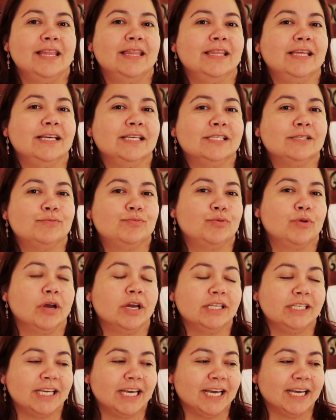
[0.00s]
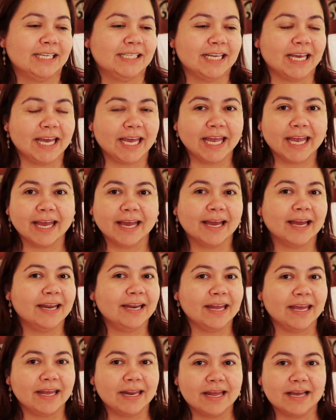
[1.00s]
this project
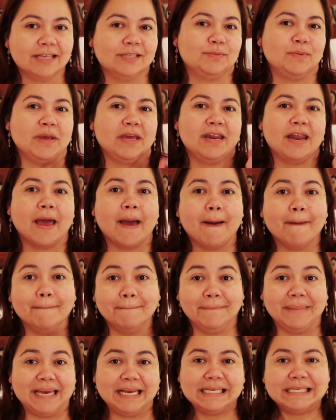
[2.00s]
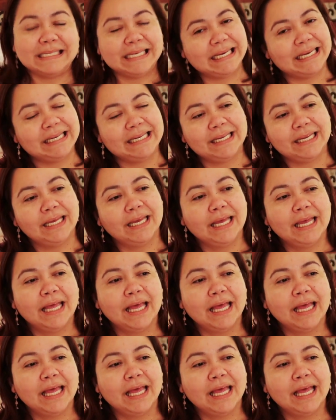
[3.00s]
and it has been amazing.